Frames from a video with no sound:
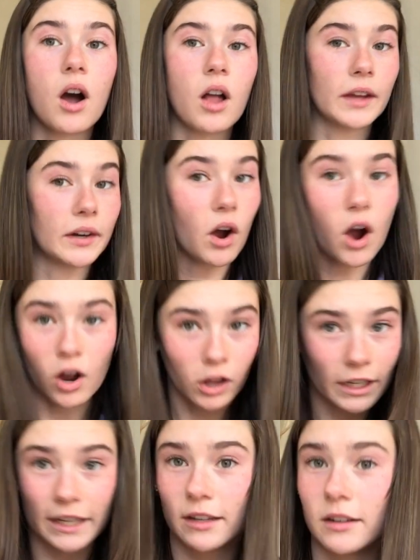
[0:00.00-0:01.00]
like
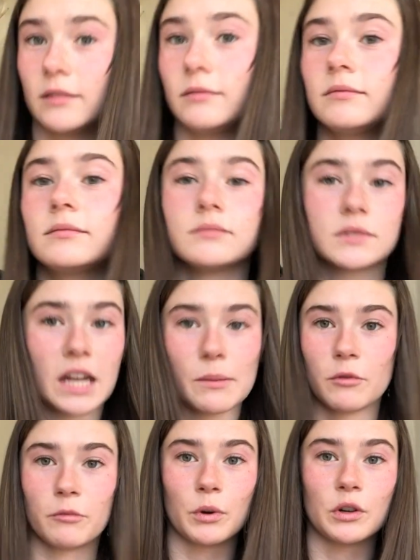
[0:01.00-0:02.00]
all-in
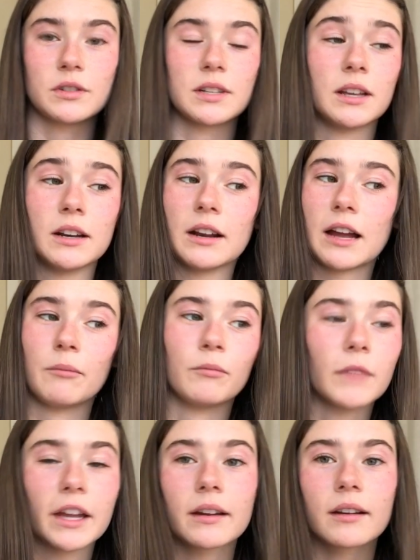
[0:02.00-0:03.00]
type of person. I'm
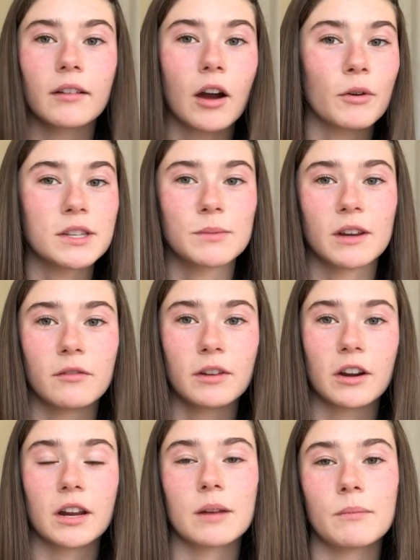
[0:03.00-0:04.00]
like always been a
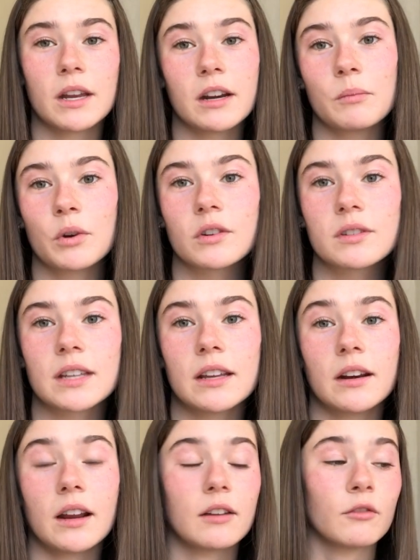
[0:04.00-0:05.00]
very committed
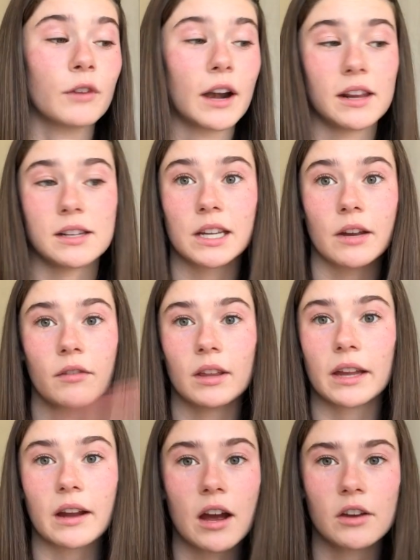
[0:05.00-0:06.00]
person and ready to give it
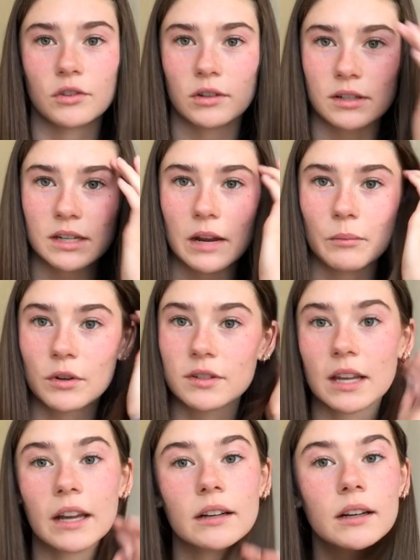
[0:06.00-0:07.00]
like
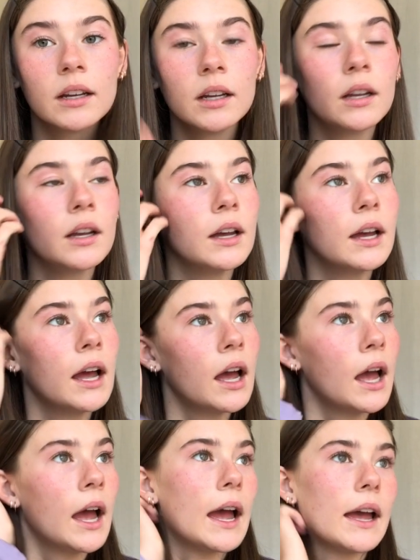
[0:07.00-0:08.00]
110%.
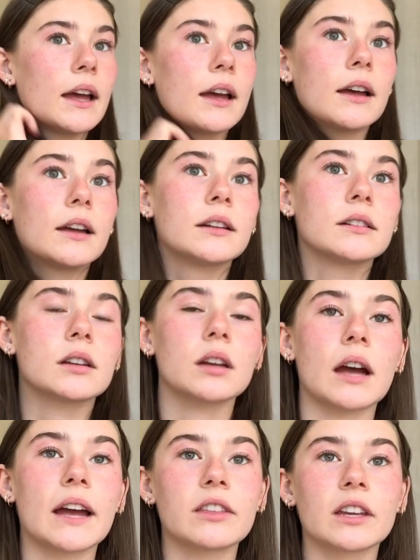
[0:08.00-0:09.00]
And
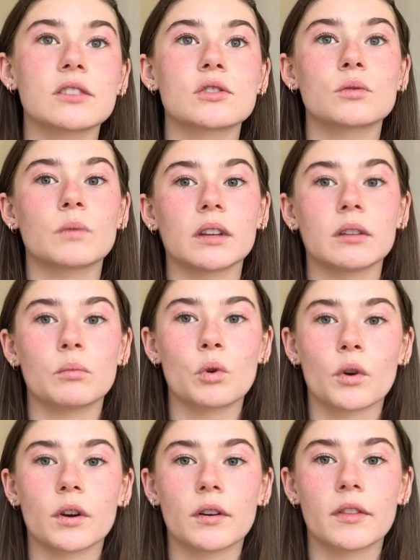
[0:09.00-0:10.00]
I think it's just really
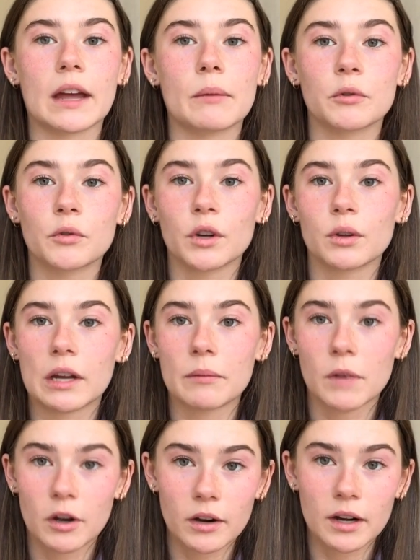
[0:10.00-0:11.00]
important that before you get
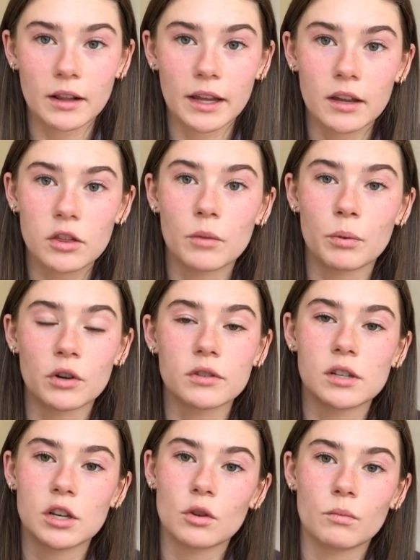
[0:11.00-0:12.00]
married, like the
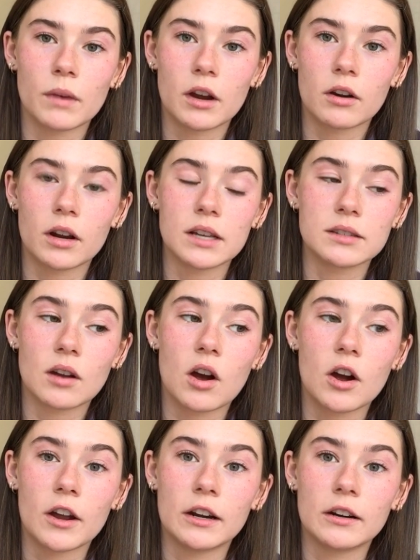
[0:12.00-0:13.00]
person you marry is
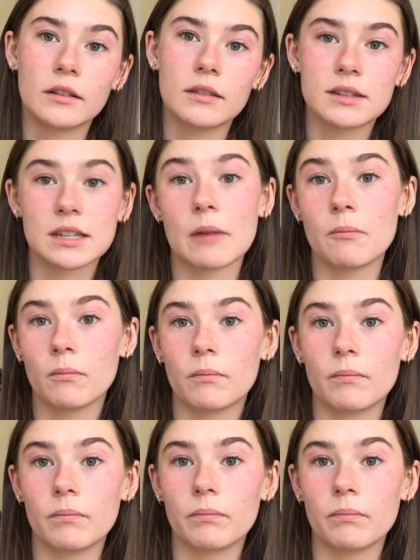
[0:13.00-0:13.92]
on the same